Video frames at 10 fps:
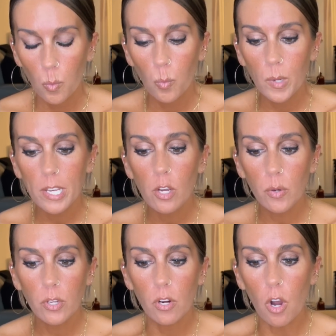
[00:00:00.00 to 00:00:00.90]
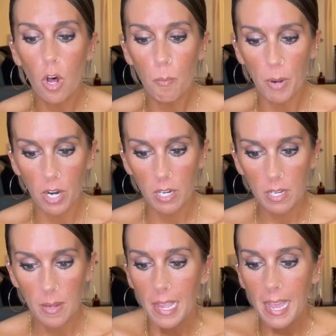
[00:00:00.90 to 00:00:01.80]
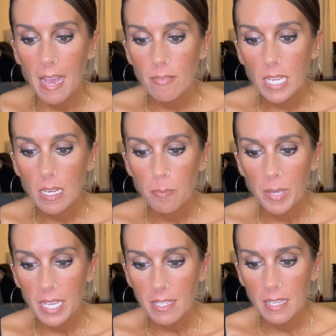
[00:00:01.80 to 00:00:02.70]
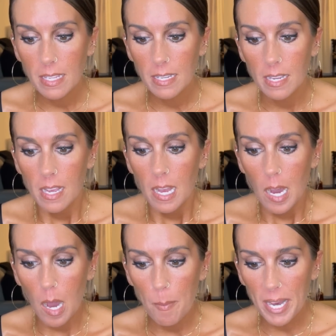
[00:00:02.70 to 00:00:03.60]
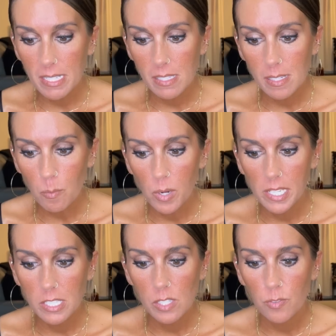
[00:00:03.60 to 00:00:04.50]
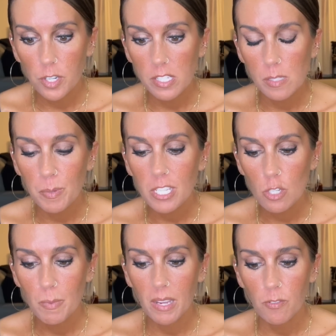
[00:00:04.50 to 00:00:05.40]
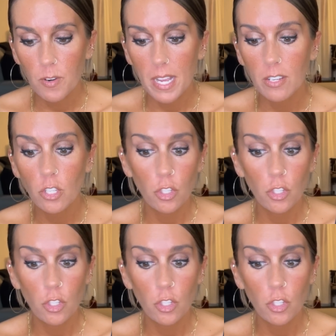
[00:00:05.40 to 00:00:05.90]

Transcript: We know you're all bark. Having an opinion about someone is free speech, my friend.